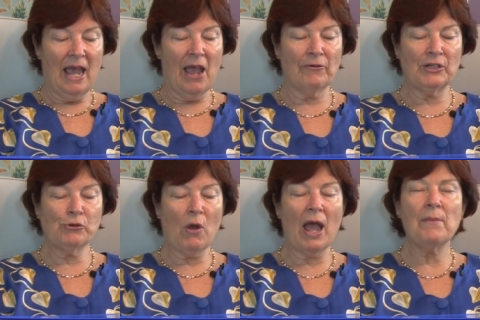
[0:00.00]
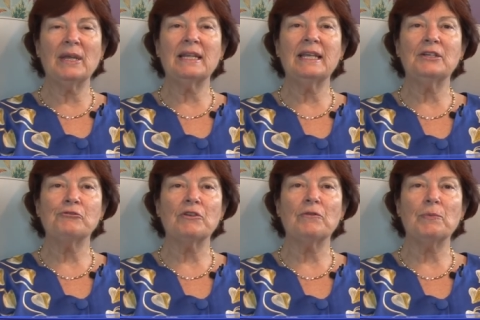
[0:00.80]
Every tribe and
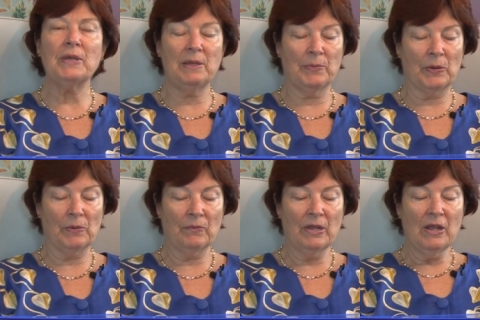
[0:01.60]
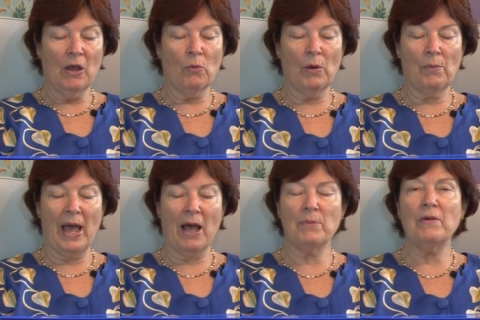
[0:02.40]
kindred of people will
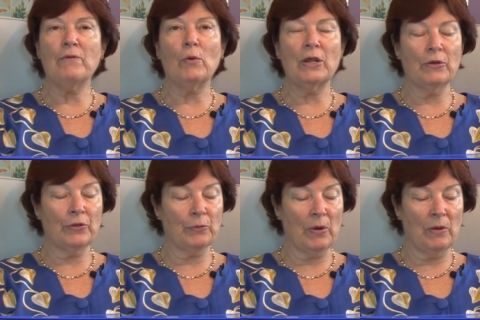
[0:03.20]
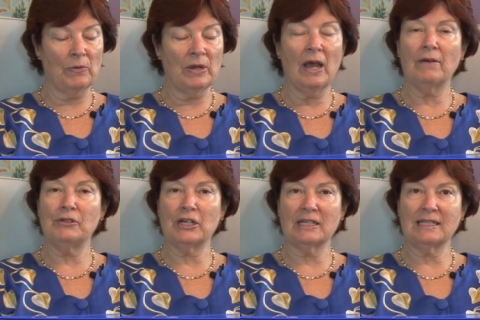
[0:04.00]
bow before your throne of
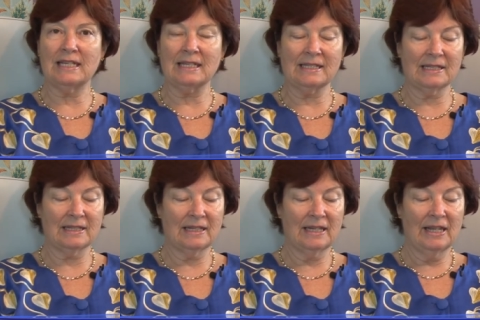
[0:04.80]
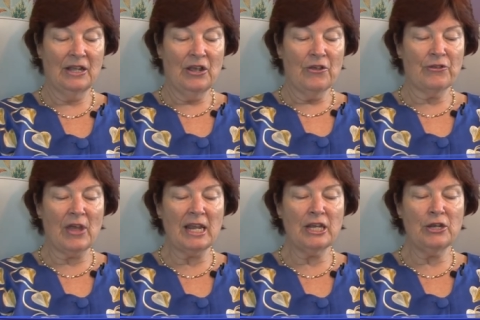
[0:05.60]
justice.
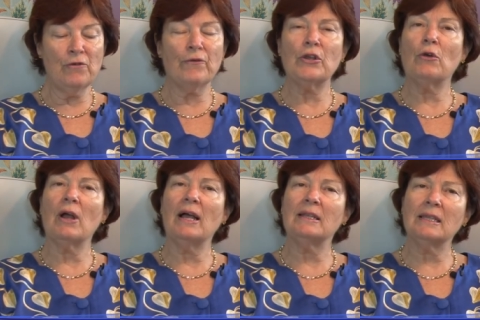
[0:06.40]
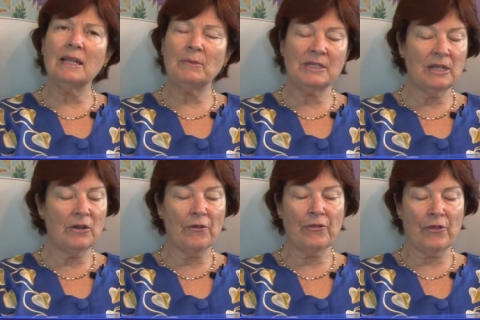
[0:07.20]
Thank you for your unlimited
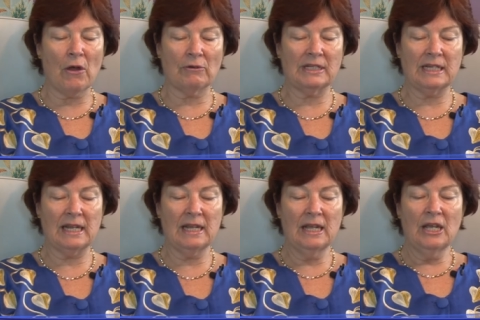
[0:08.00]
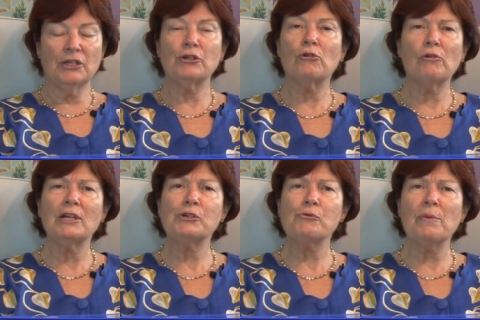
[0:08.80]
authority to
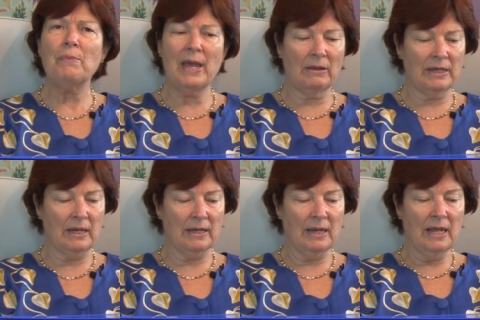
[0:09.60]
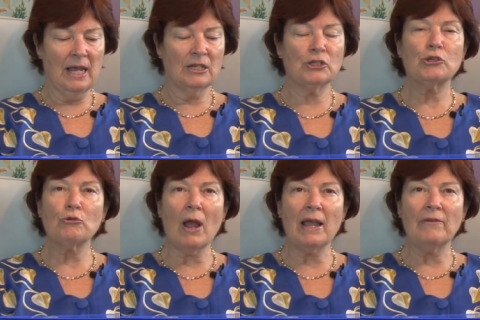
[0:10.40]
crush rebellion,
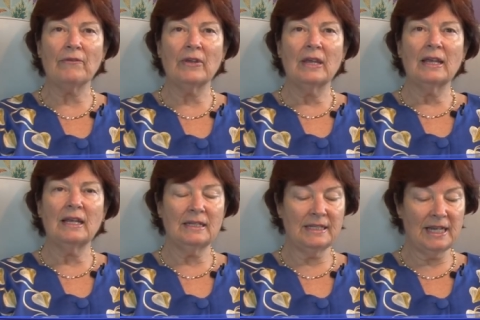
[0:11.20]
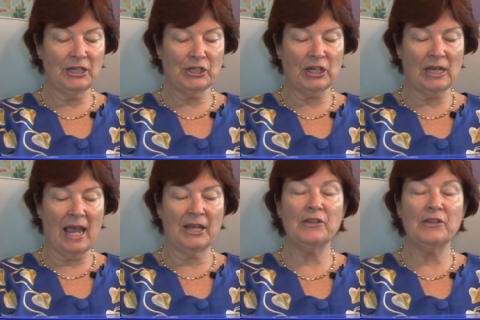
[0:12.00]
strife, contention, and